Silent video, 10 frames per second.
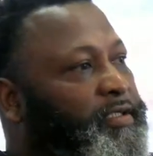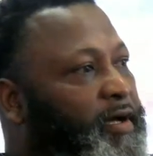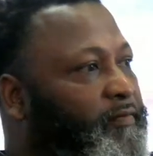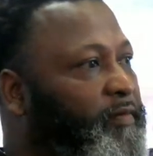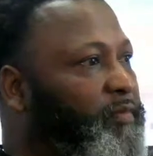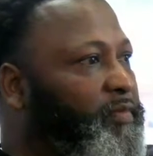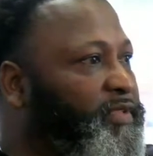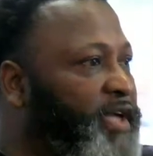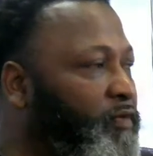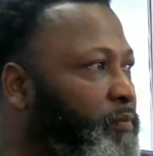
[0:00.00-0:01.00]
of
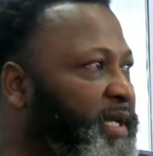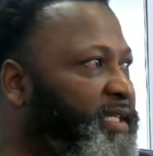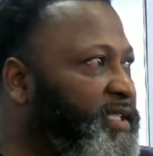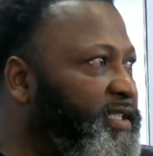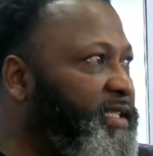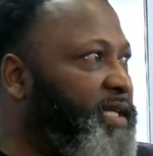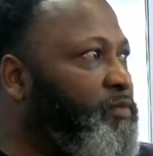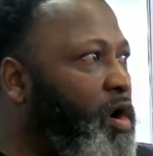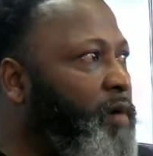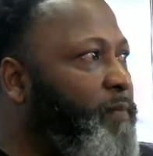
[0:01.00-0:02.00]
several businesses.
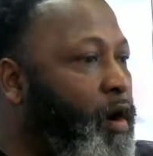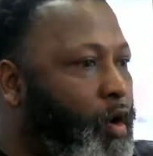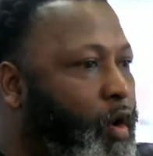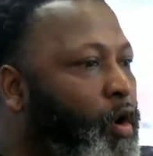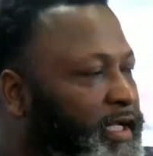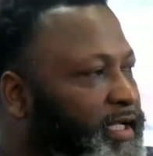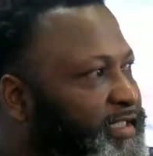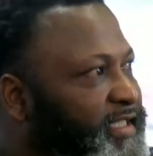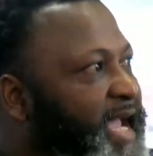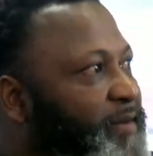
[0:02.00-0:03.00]
I'm talking about all in
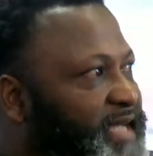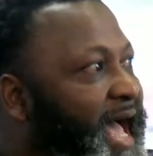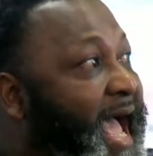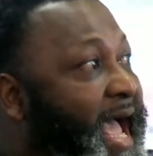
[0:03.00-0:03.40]
the same time.